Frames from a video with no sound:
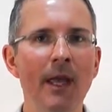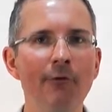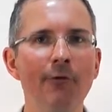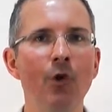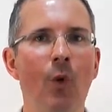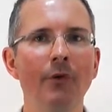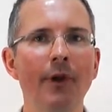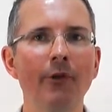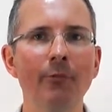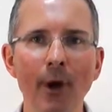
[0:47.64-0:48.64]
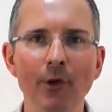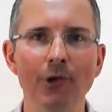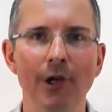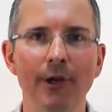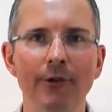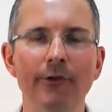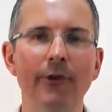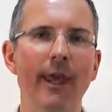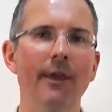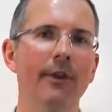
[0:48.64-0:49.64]
If you want exposure to,
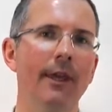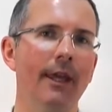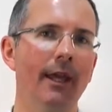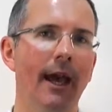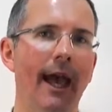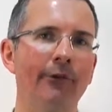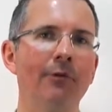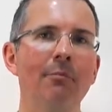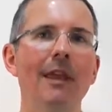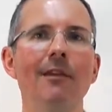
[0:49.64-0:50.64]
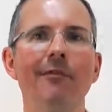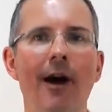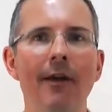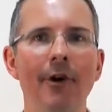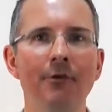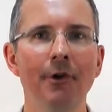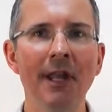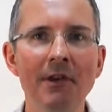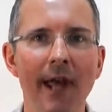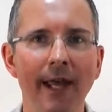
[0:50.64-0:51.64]
say, the S&P
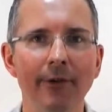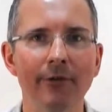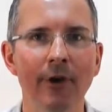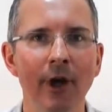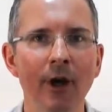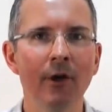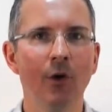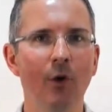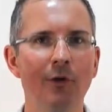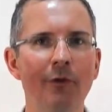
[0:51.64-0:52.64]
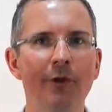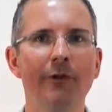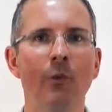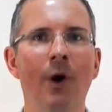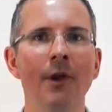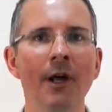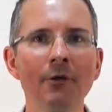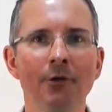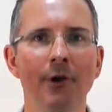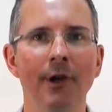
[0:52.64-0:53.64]
500 index or the FTSE
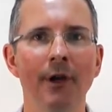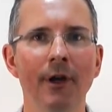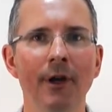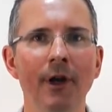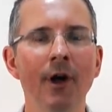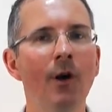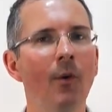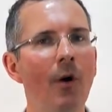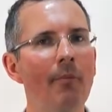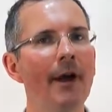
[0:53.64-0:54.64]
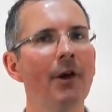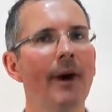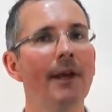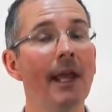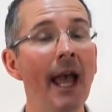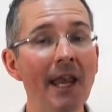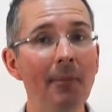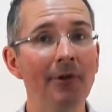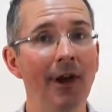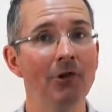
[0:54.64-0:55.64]
100, what better way to get
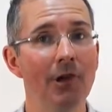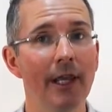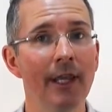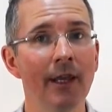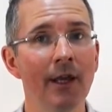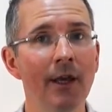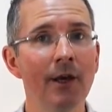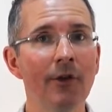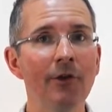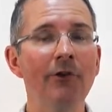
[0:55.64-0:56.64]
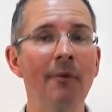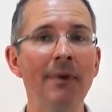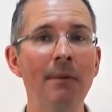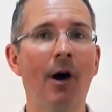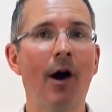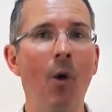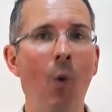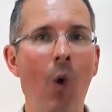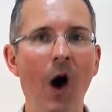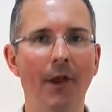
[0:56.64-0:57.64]
it potentially than to simply buy
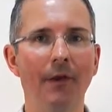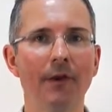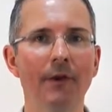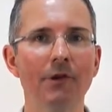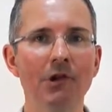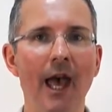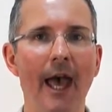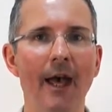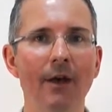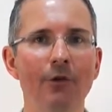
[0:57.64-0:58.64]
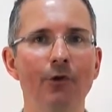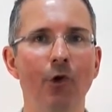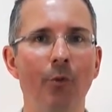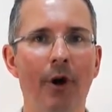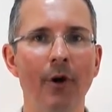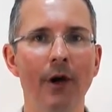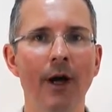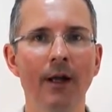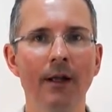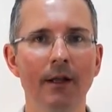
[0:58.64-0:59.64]
one share through your
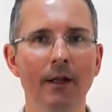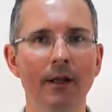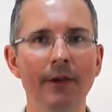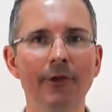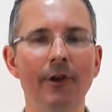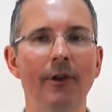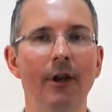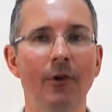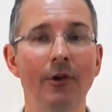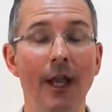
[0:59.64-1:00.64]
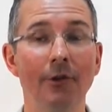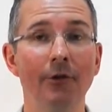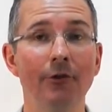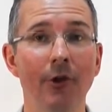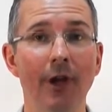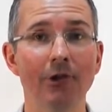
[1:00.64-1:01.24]
broker, listed at the London Stock